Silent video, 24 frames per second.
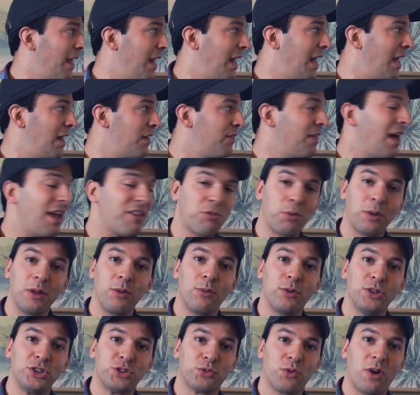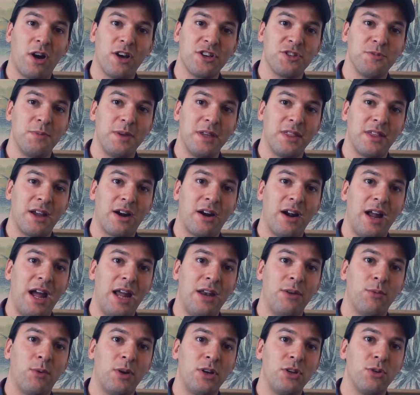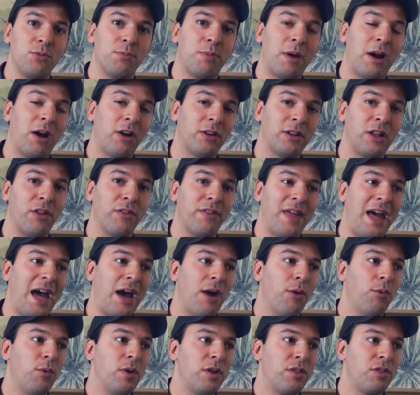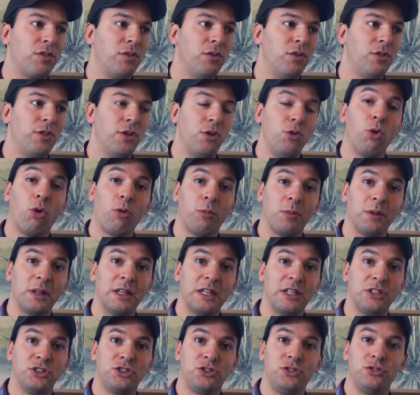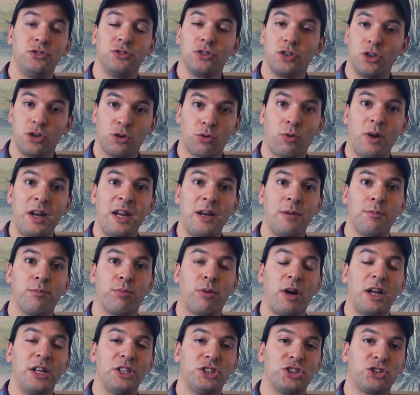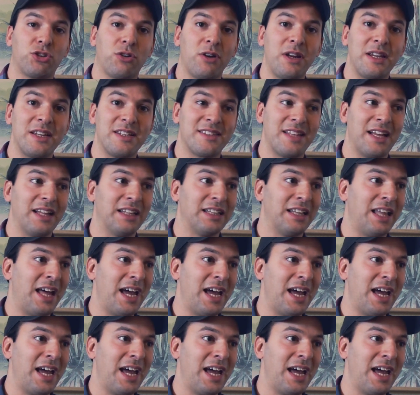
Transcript: And that's really what draws me there. And when you parallel that with the normally green, bright trees that